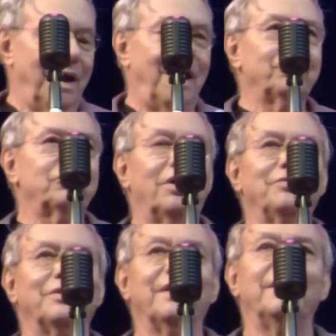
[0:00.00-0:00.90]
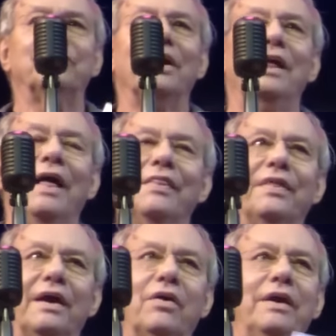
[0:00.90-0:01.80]
I'll start with this.
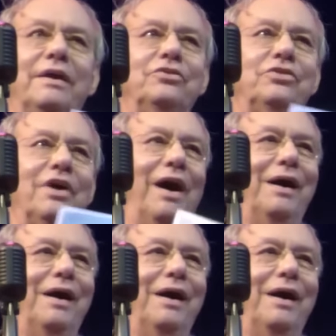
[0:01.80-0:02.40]
There is.